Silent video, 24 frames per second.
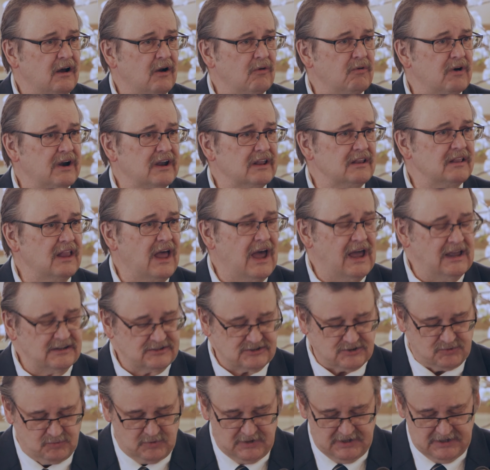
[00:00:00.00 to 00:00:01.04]
already
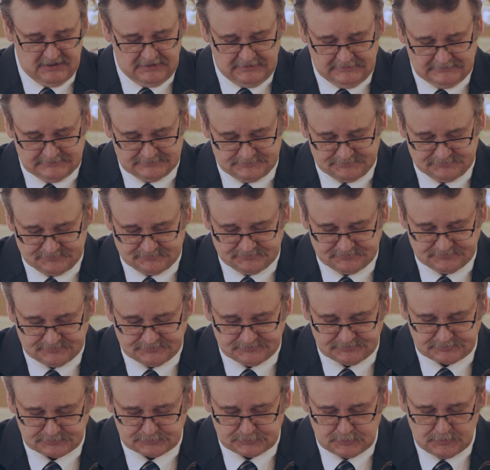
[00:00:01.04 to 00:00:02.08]
last week.
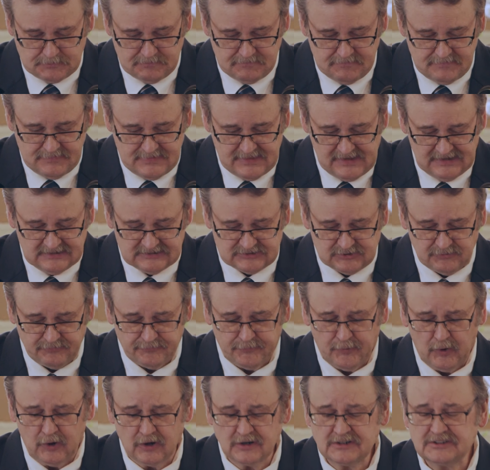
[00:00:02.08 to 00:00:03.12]
So,
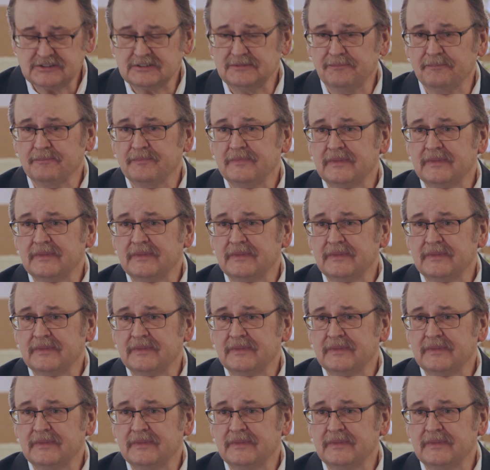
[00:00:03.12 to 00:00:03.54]
first,